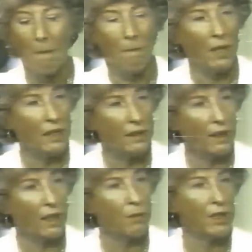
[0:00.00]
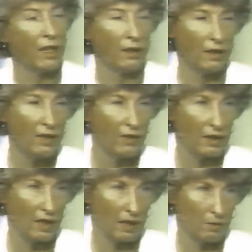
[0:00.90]
Many times they leave
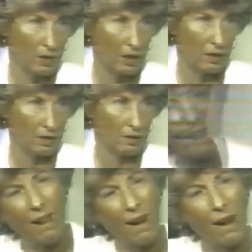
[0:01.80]
it that way.